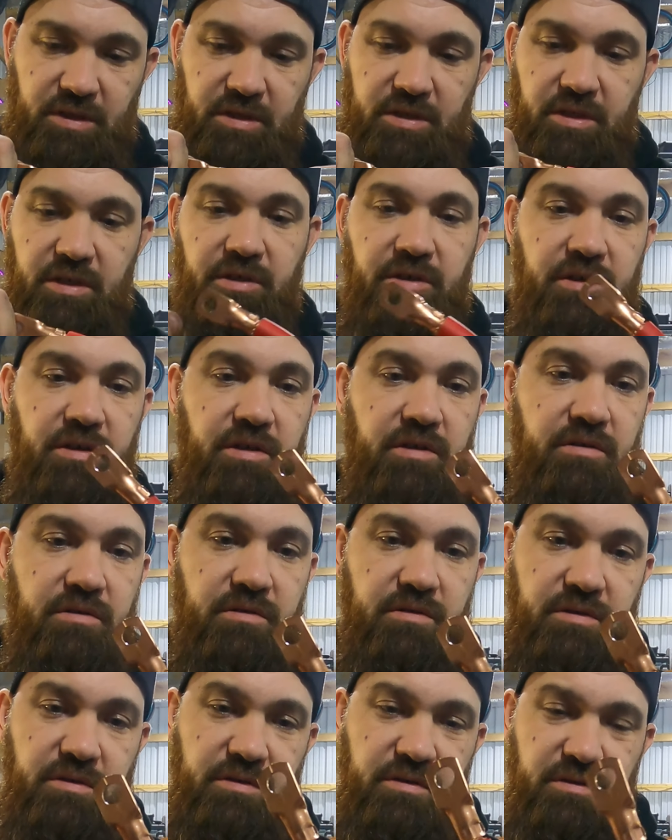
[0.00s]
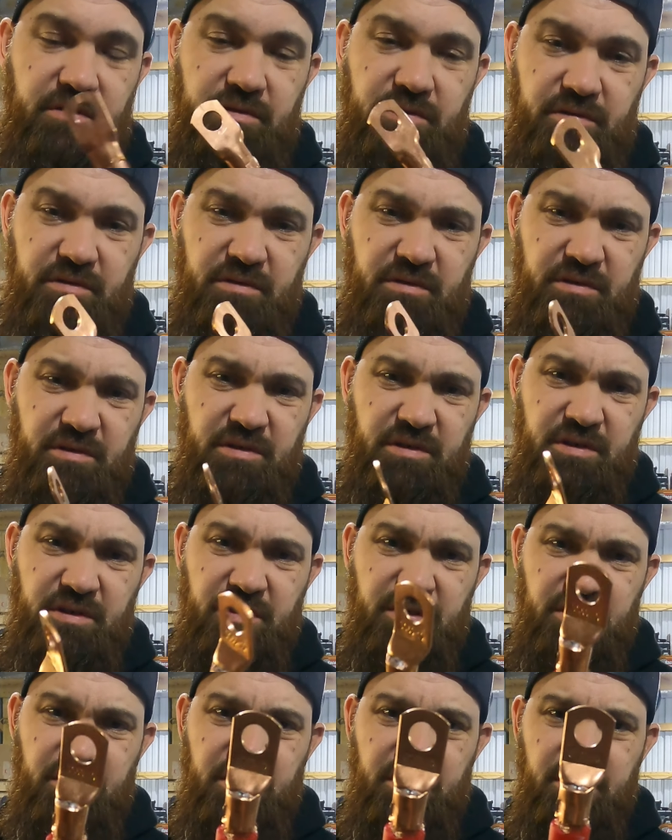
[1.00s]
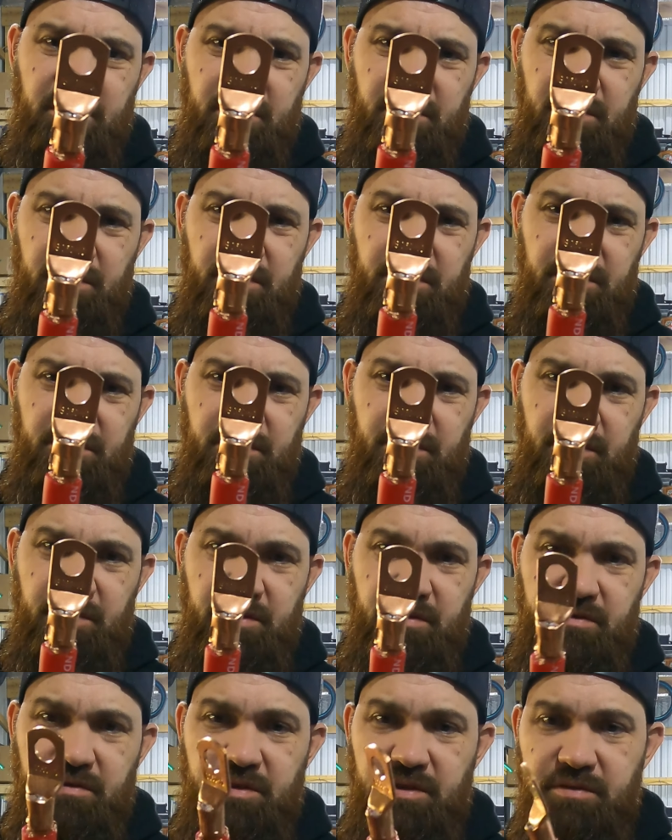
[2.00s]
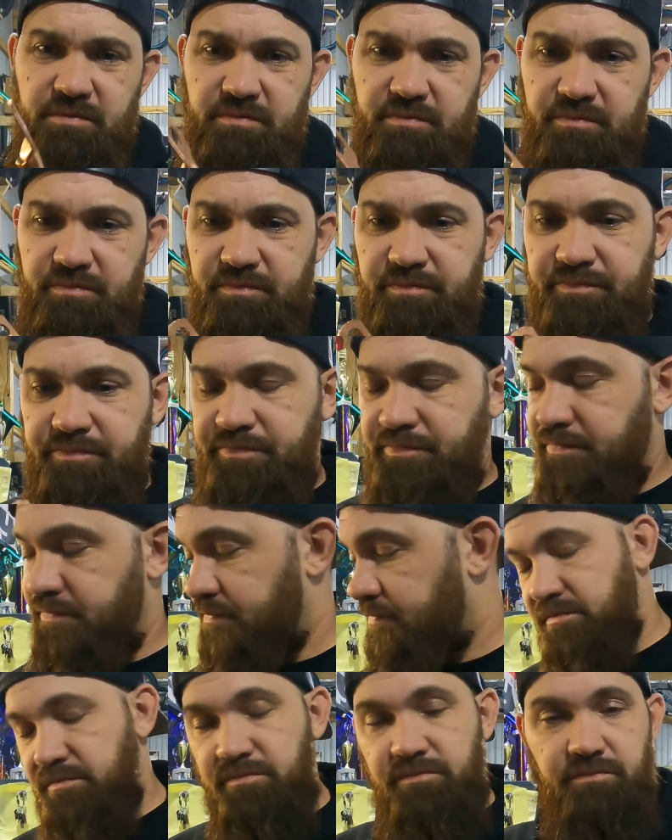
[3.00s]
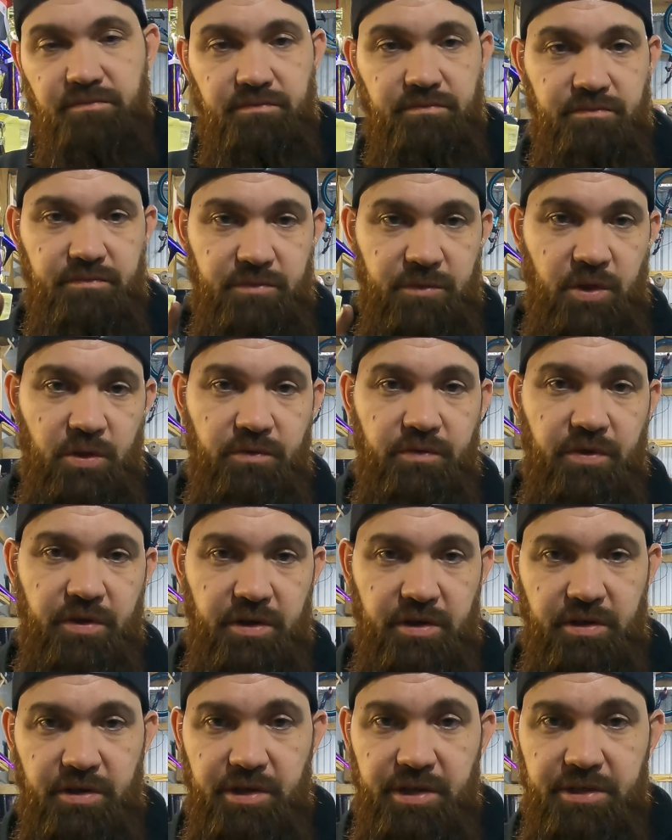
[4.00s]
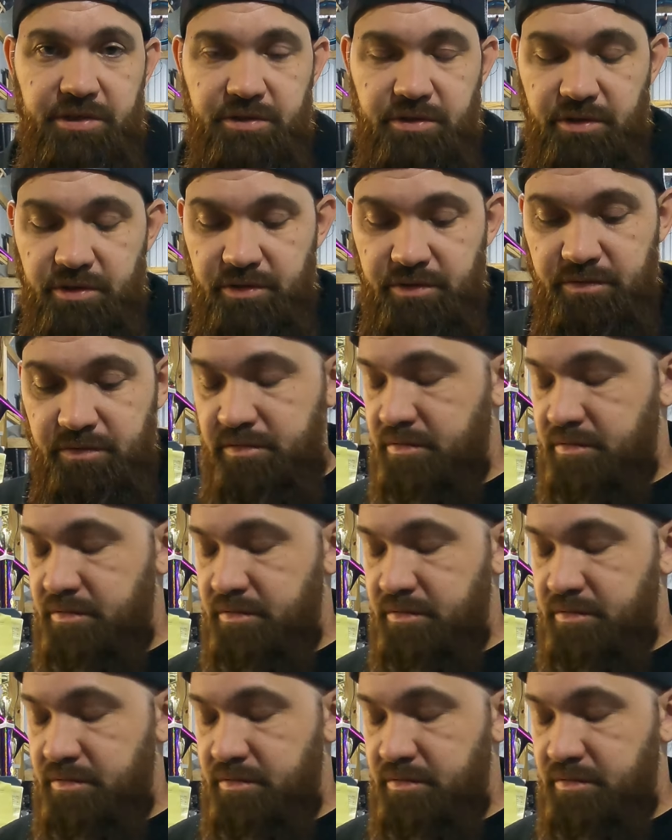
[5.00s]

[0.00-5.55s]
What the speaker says: There you go. Nice tight crimp. Don't forget your heat shrink.